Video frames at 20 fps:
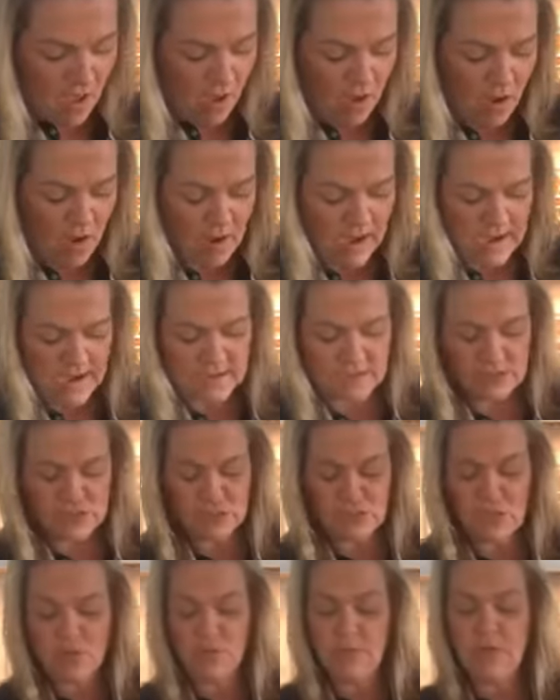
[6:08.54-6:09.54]
All right,
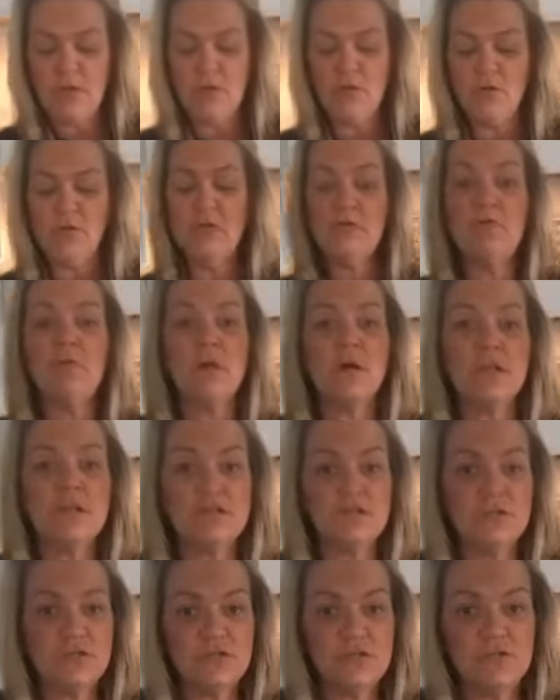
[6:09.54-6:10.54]
so we only
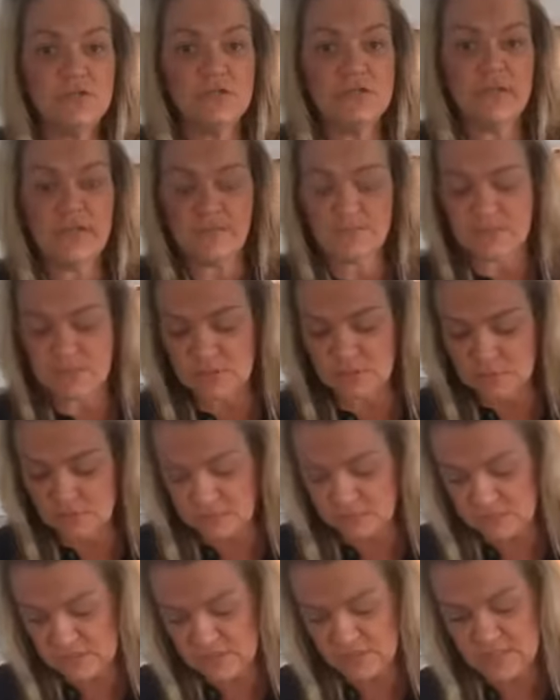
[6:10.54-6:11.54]
want 2
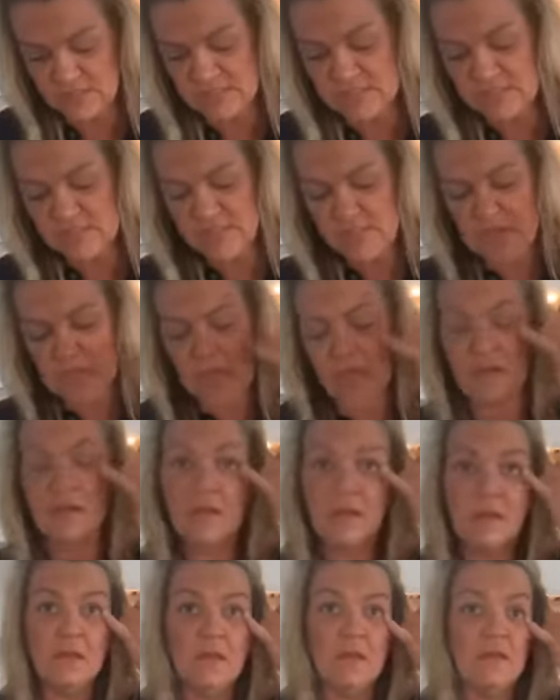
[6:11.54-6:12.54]
tablespoons. So this is about
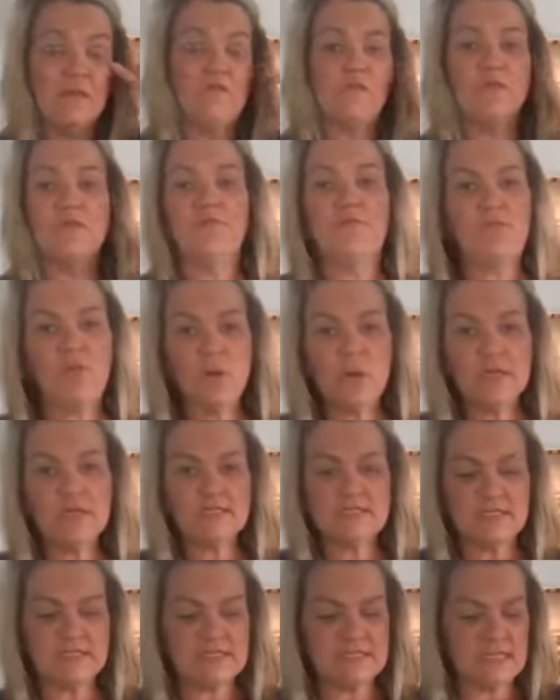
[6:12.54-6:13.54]
for 4
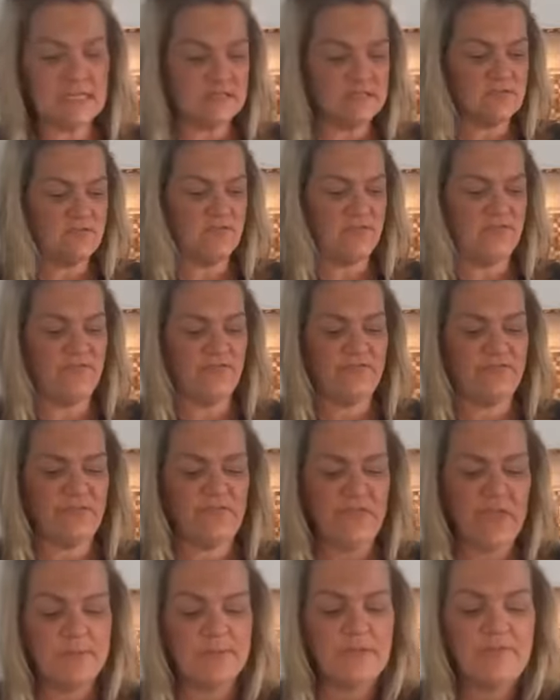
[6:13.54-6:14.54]
6-ounce
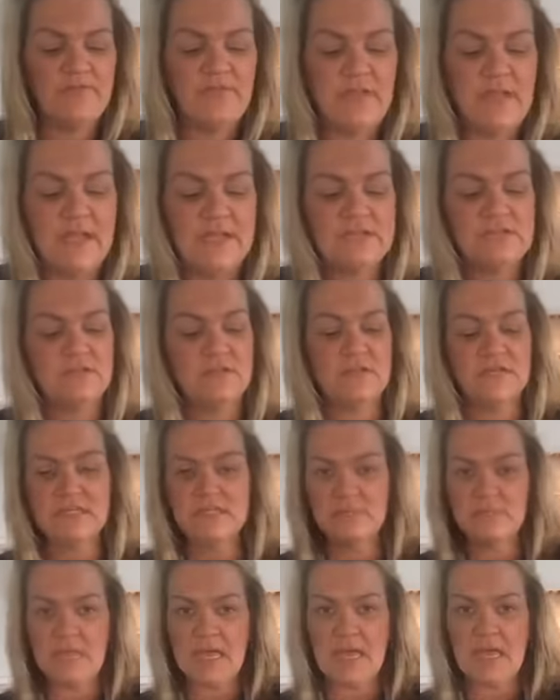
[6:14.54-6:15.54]
salmon fillets. So
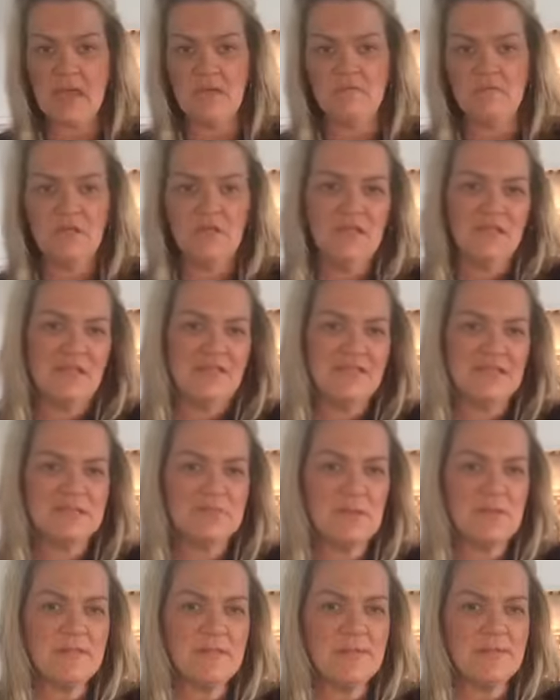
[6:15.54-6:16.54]
that's
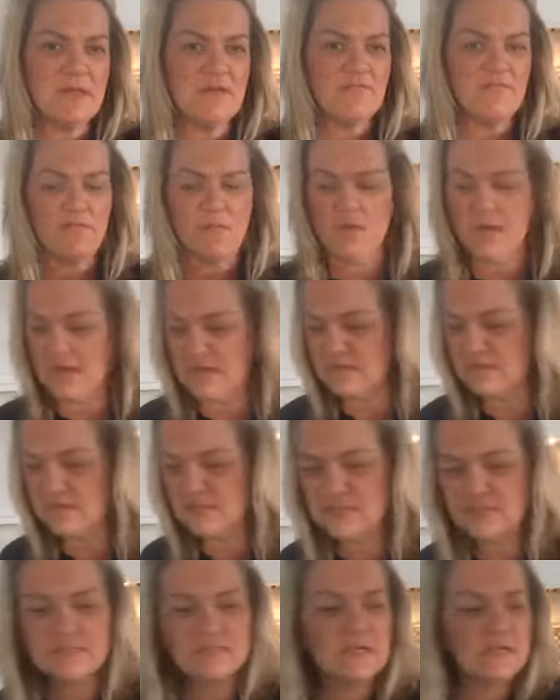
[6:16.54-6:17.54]
probably about 4
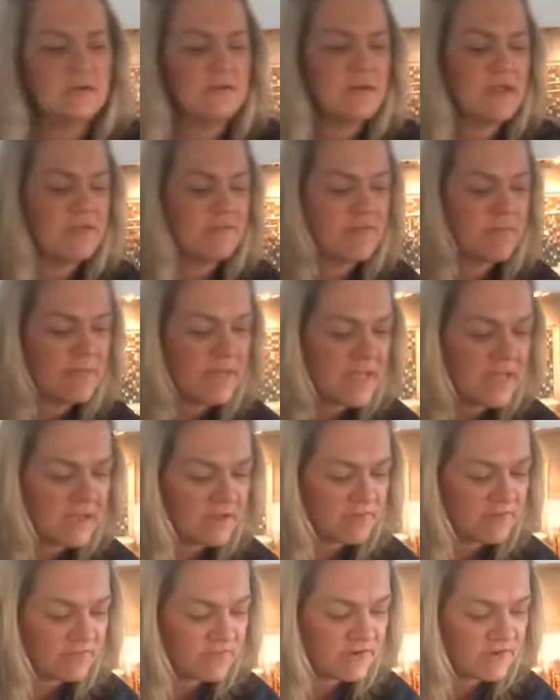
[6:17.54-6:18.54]
ounces. I don't have the bag
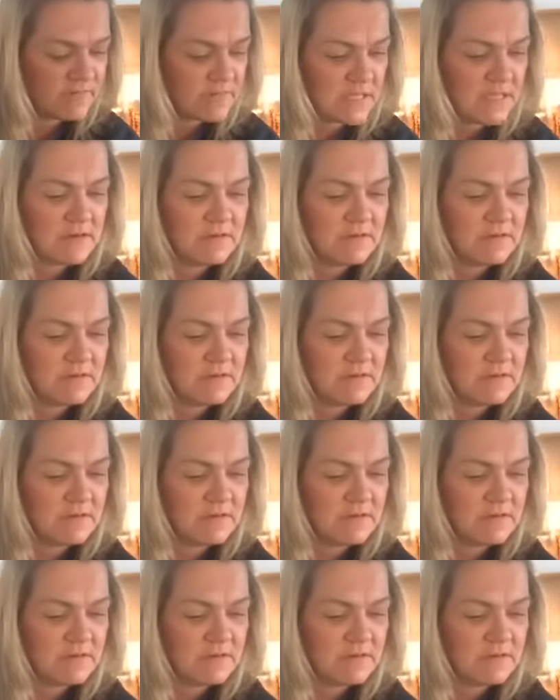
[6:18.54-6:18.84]
in front of me.